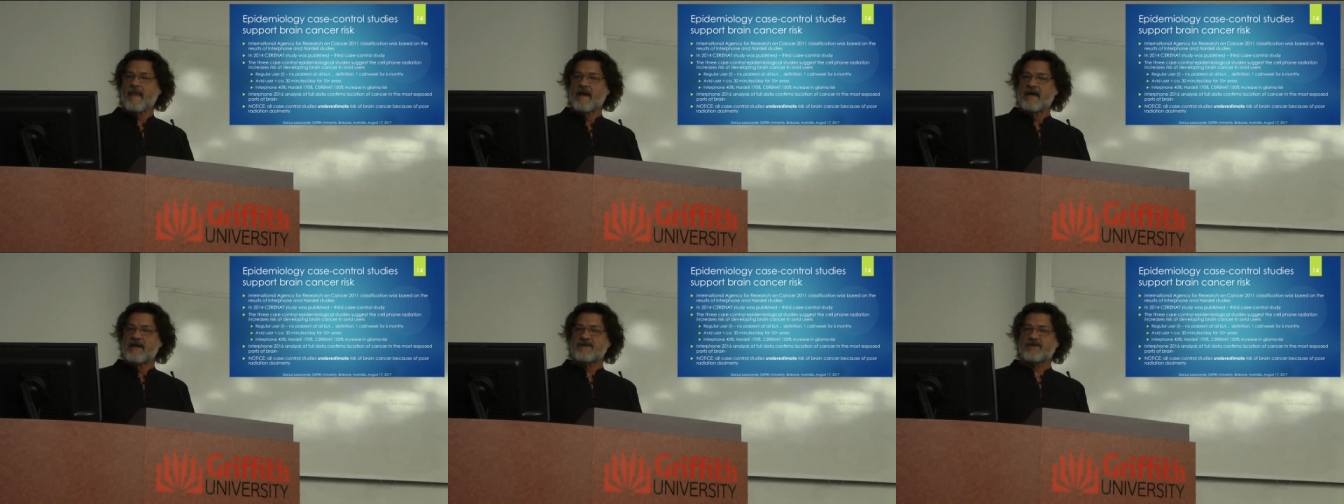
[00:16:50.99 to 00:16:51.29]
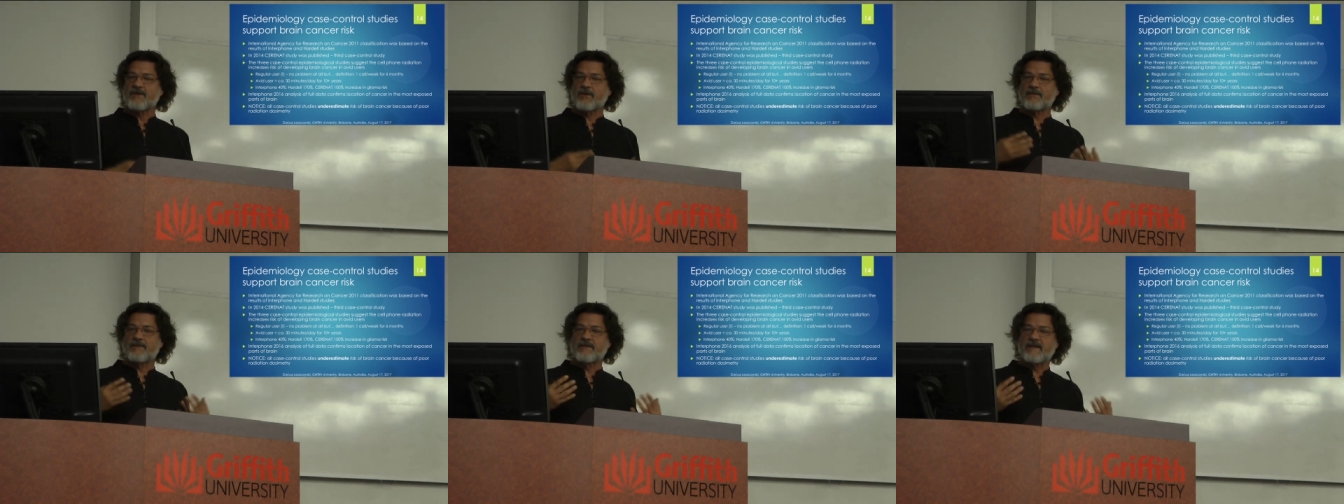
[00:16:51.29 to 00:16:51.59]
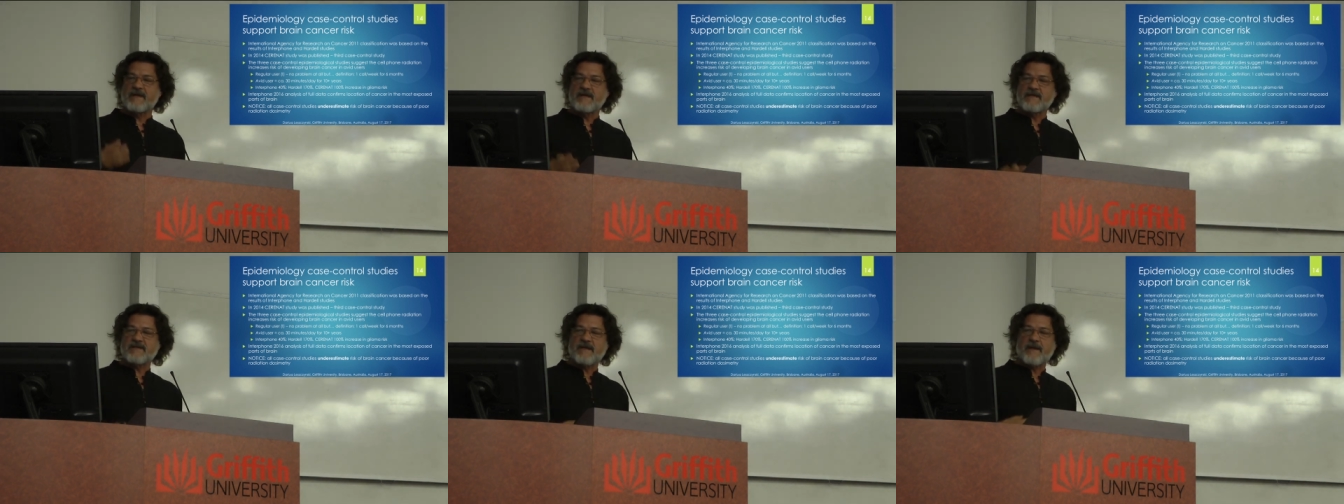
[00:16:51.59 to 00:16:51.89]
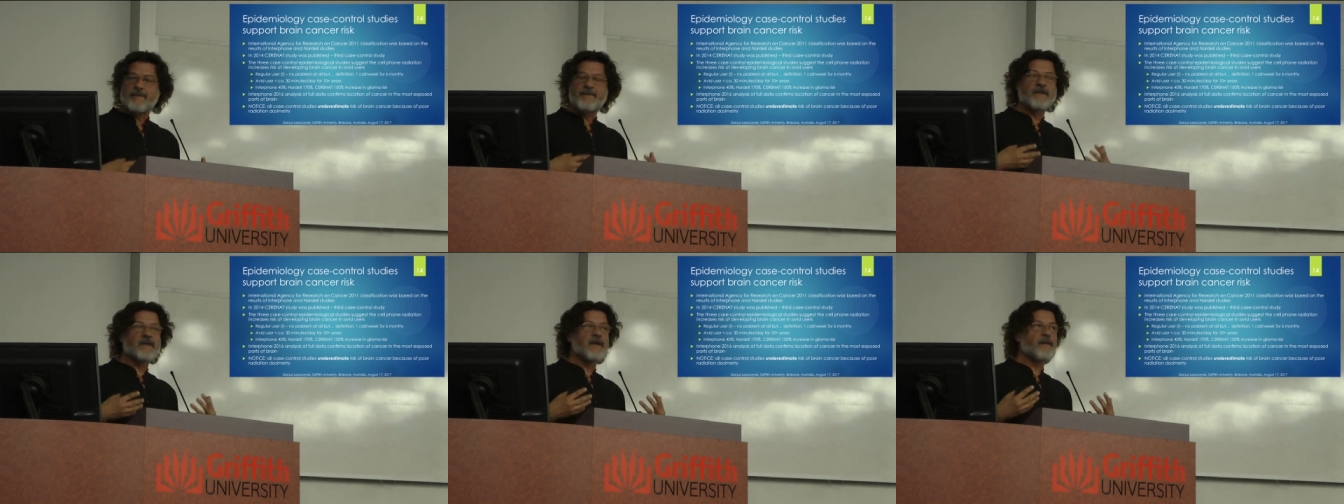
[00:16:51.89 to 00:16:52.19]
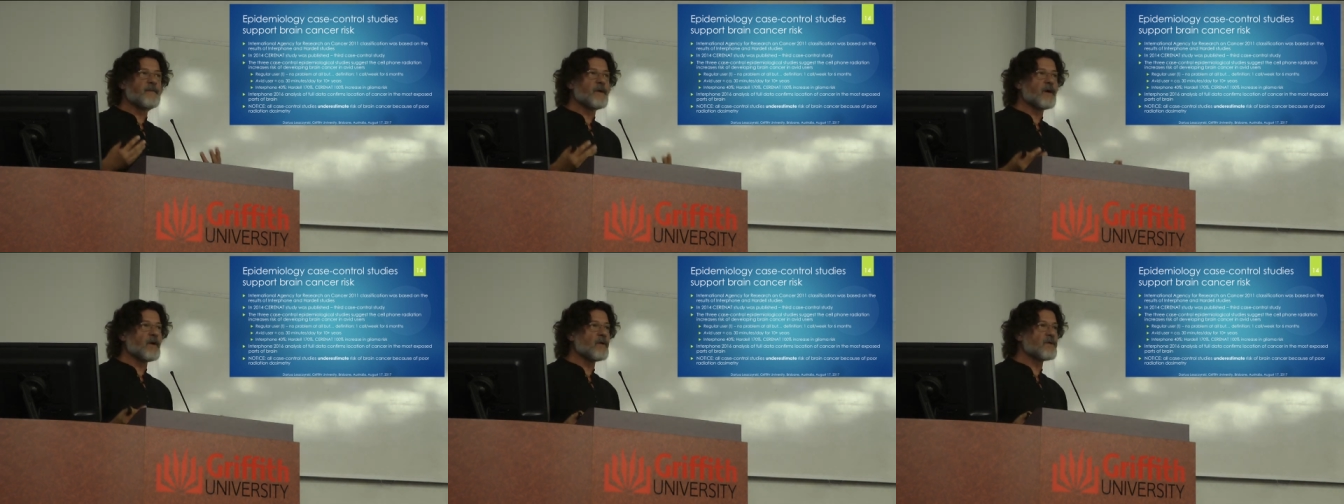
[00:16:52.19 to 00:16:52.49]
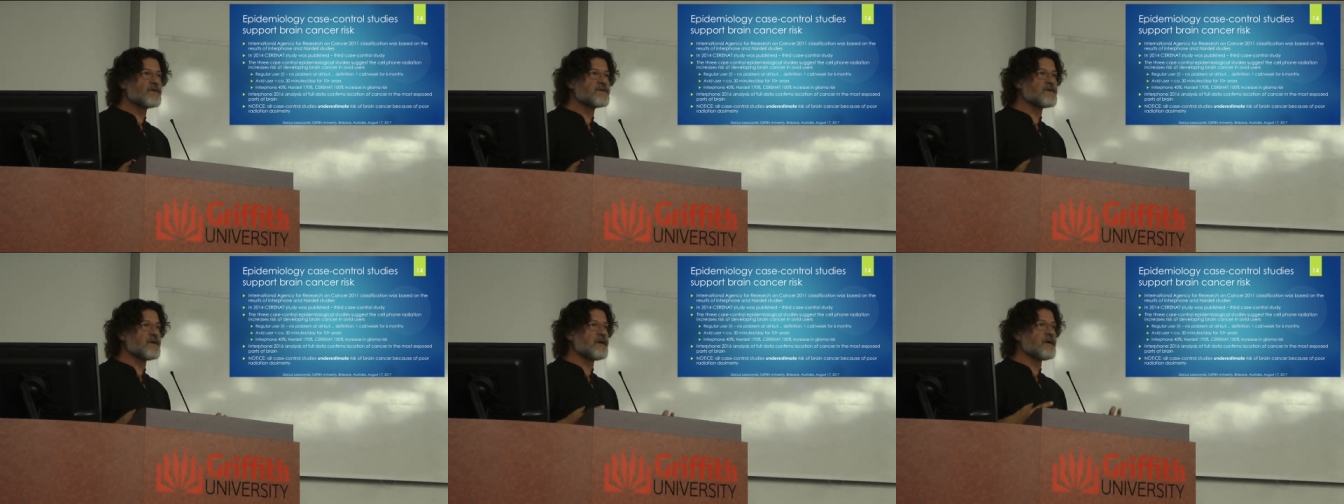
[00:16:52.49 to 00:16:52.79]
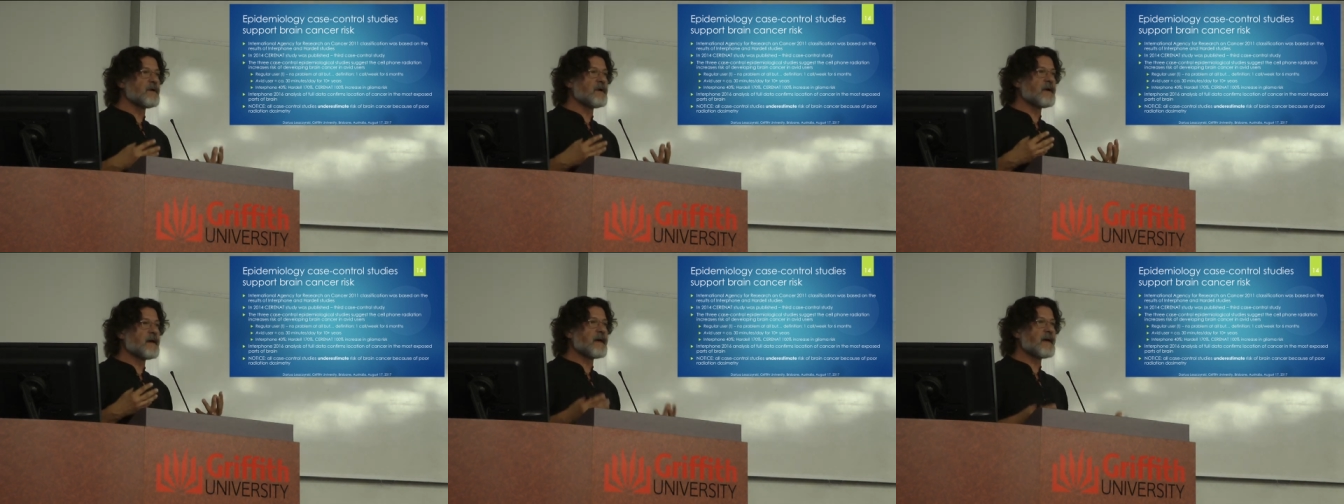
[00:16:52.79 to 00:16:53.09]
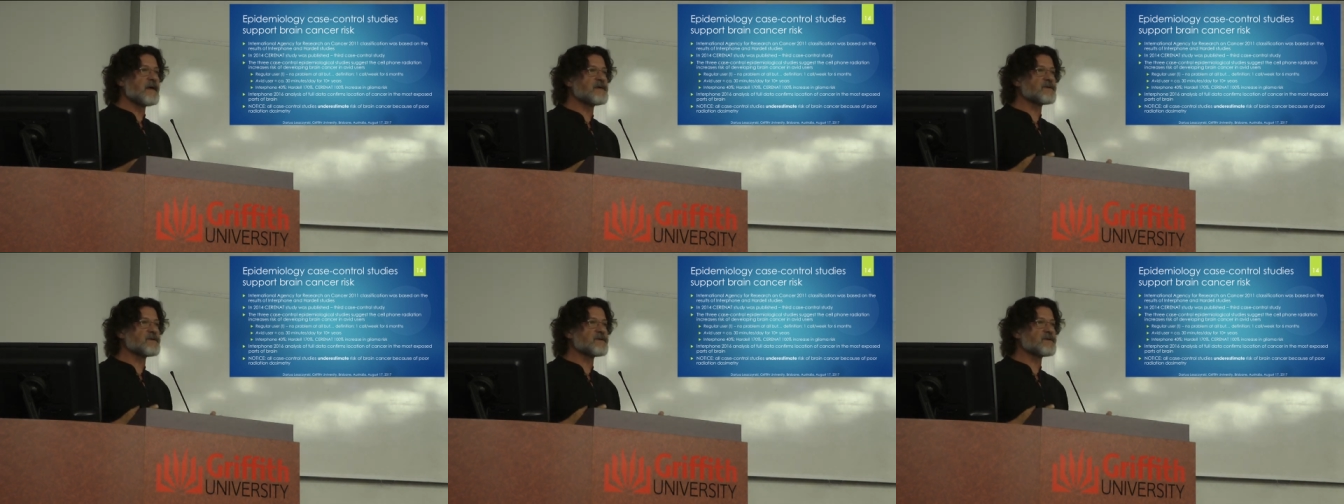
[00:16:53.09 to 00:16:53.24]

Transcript: So these epidemiology case